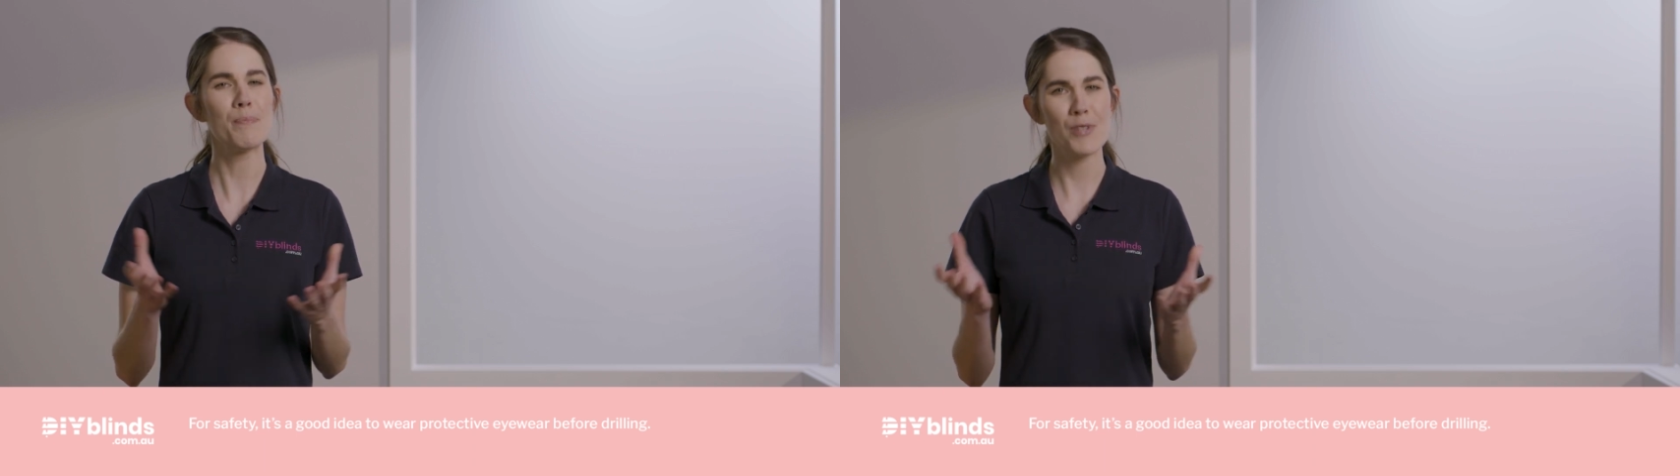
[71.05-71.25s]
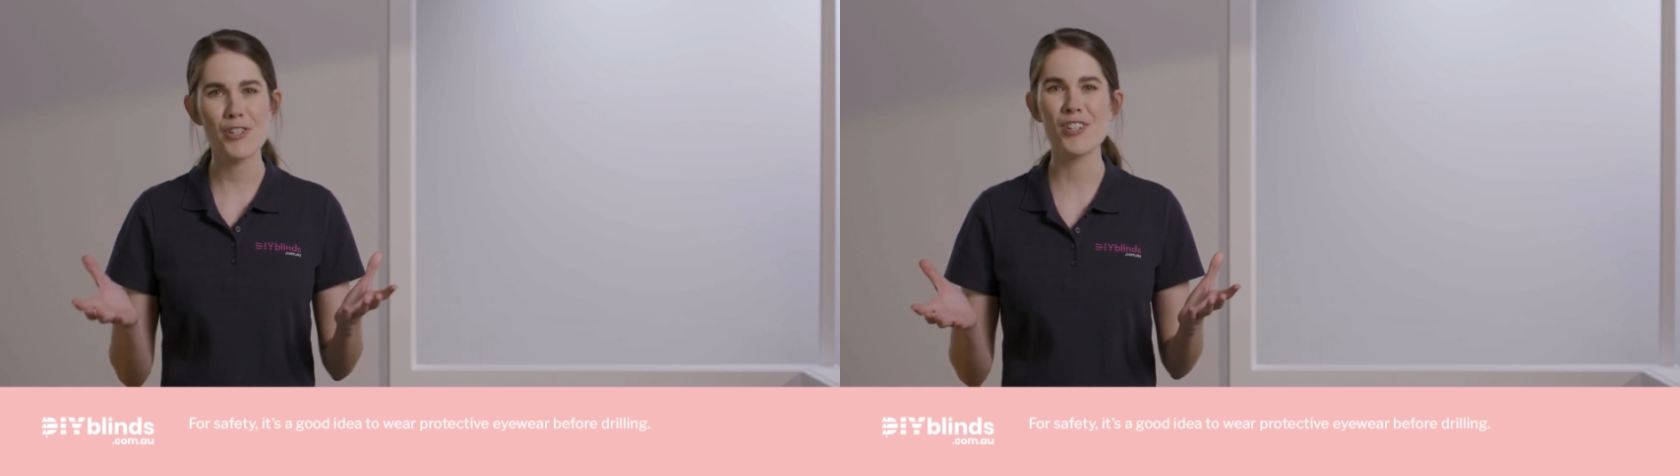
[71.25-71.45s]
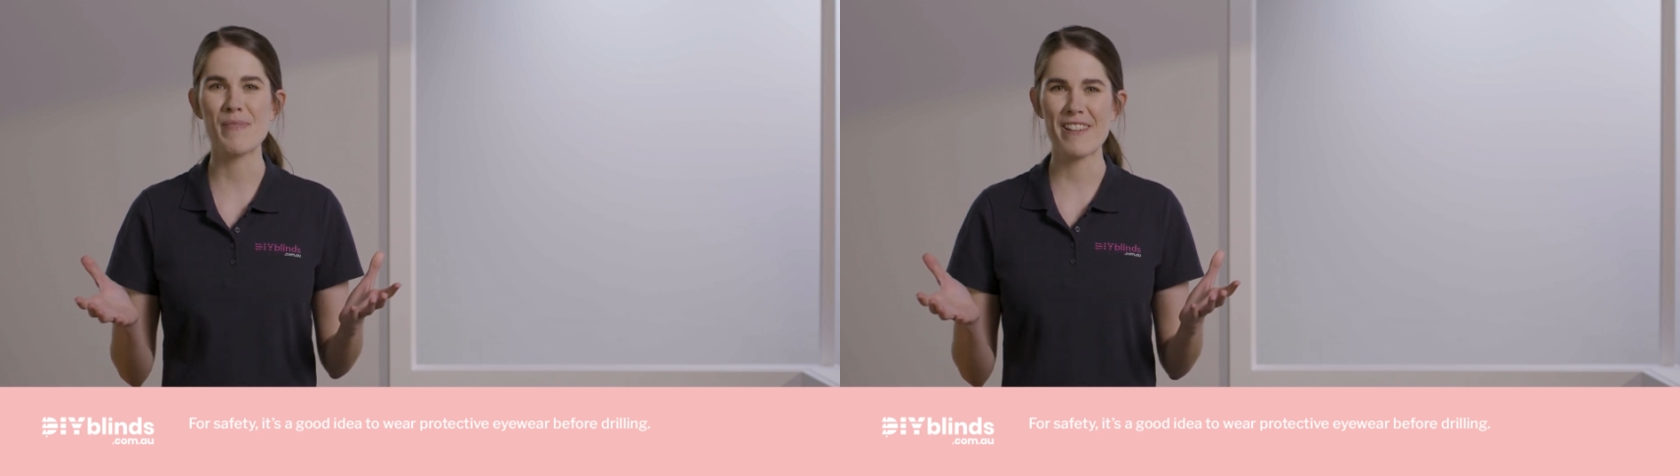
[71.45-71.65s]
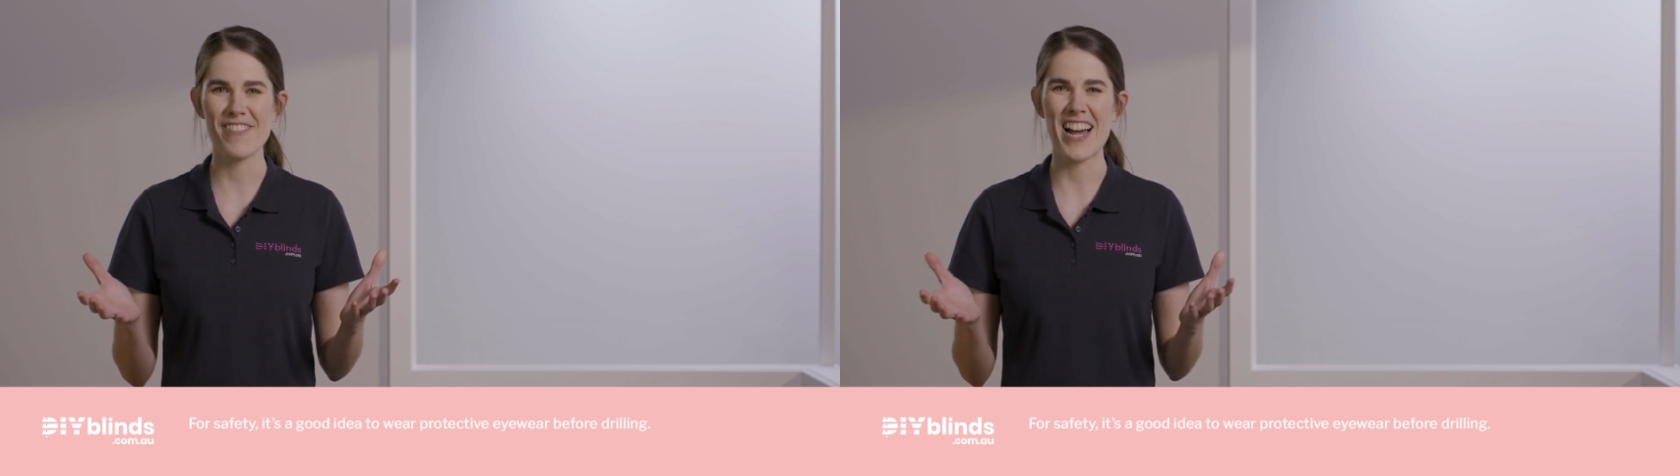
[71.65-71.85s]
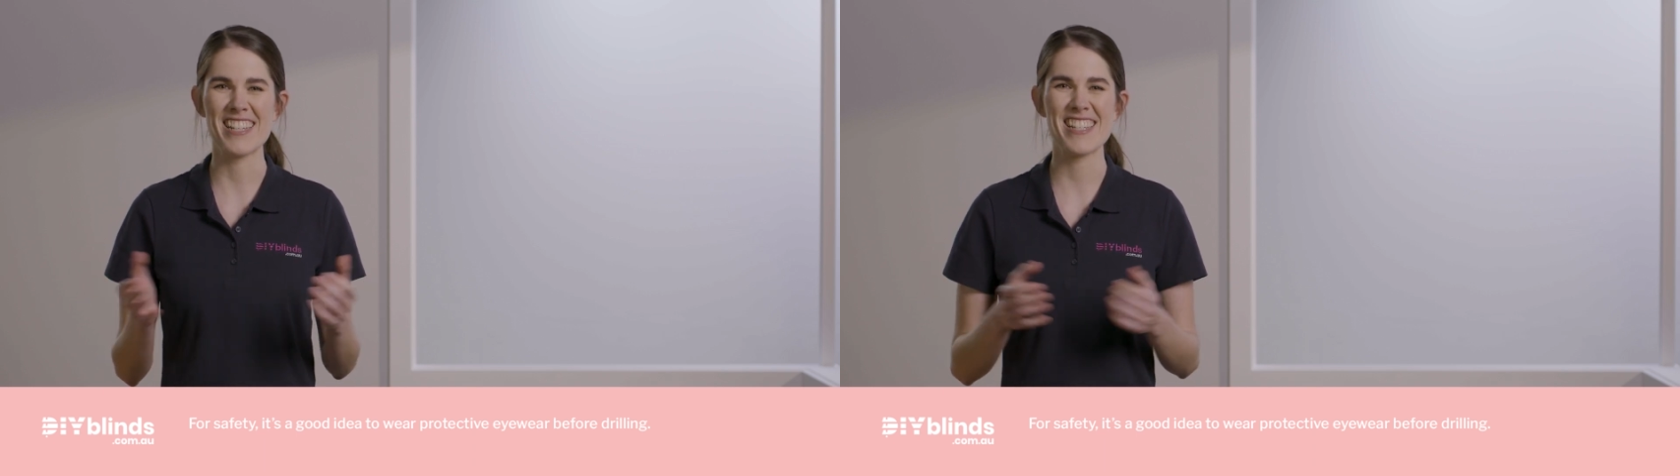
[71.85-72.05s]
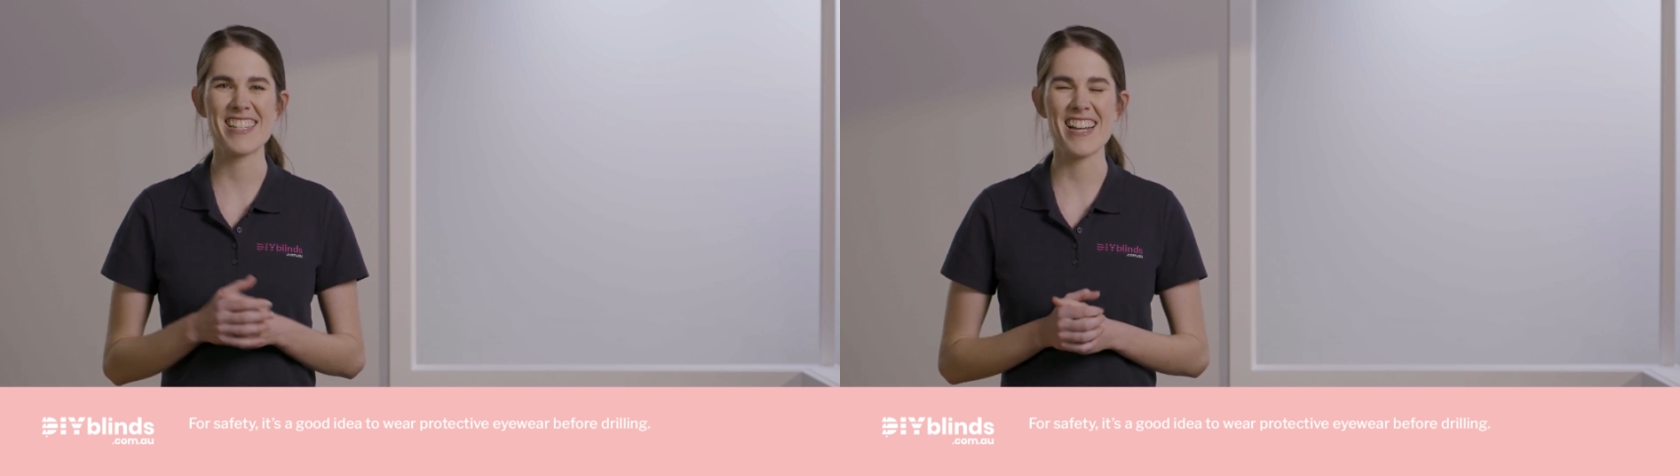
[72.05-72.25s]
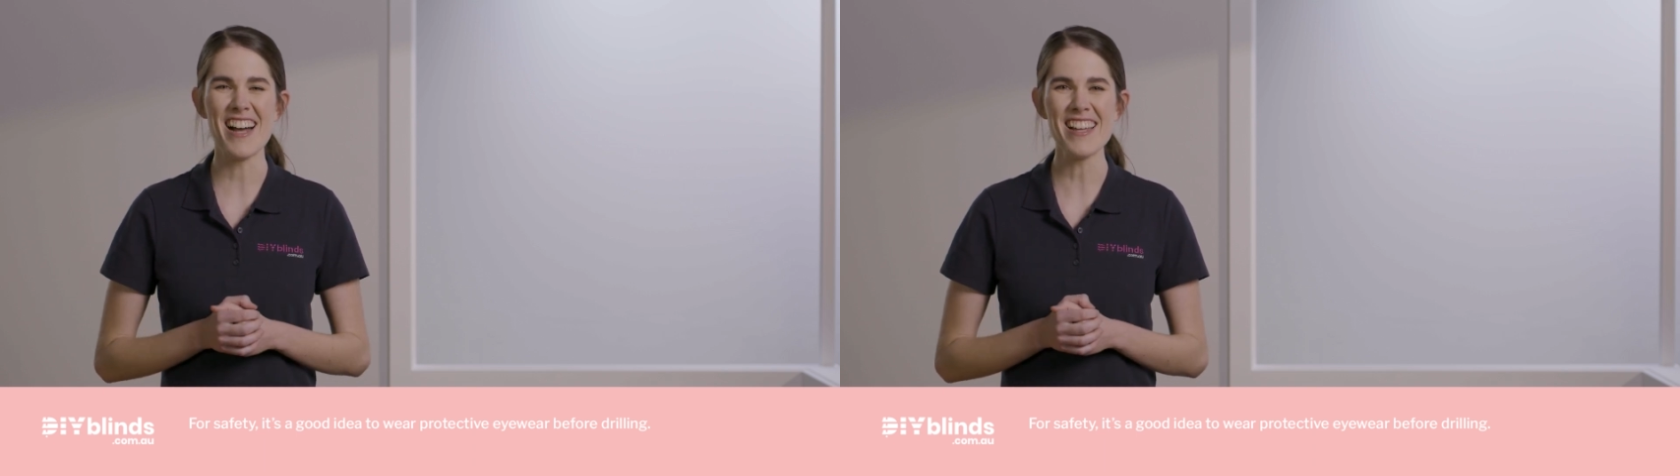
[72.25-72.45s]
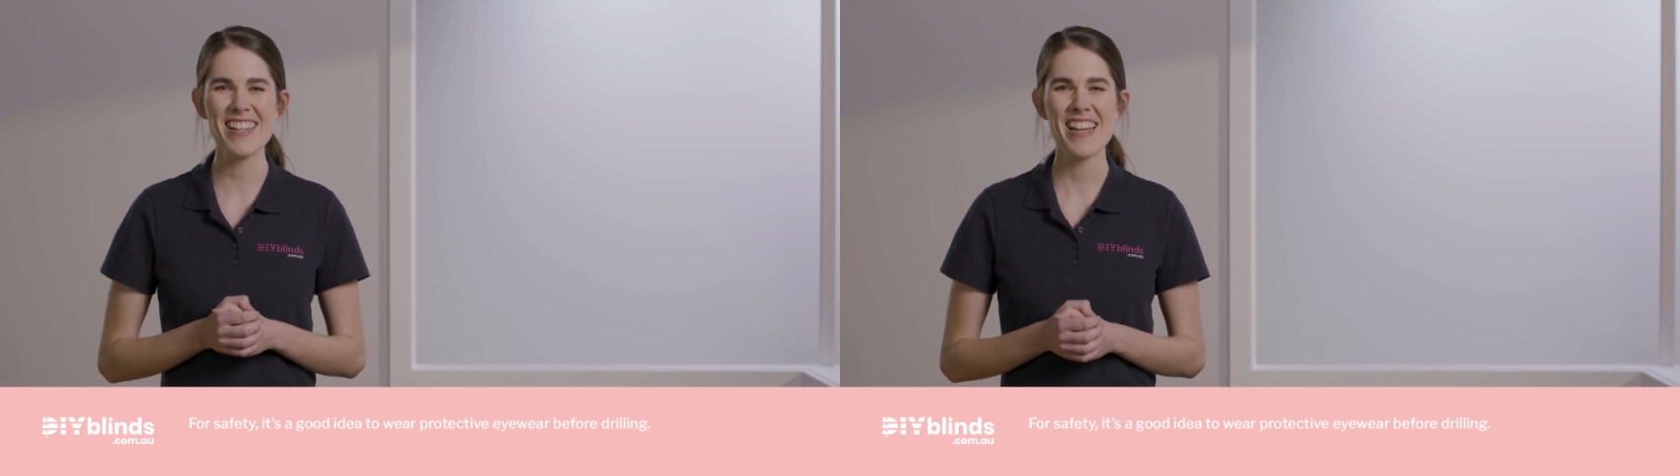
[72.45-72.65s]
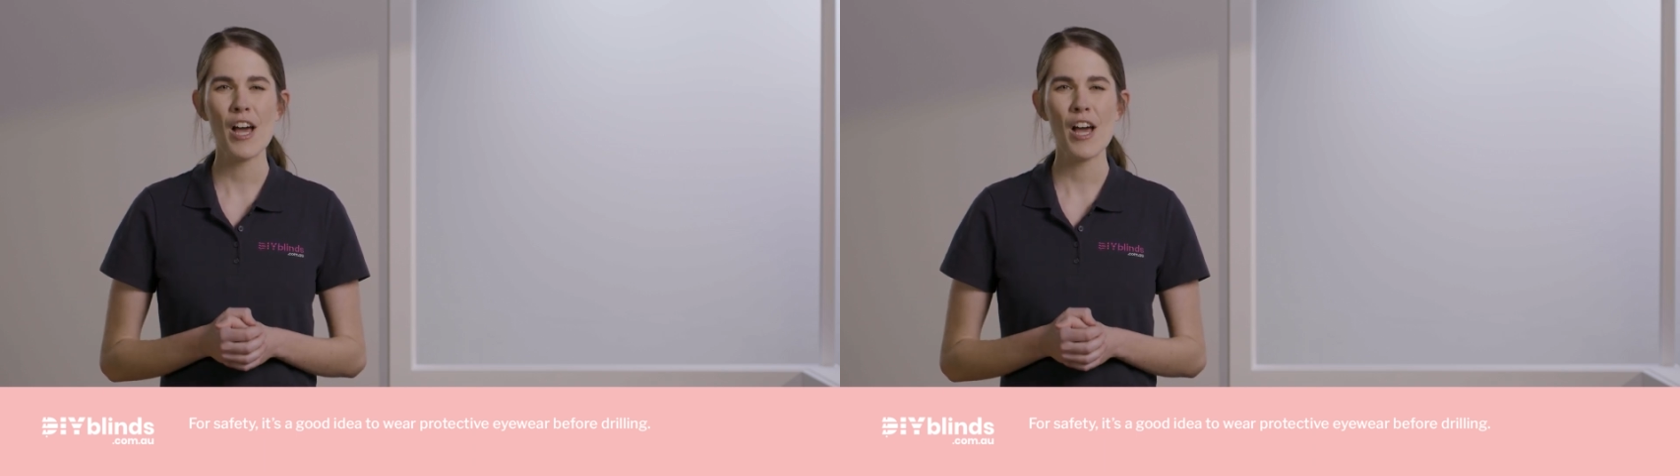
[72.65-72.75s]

you should be fine to start,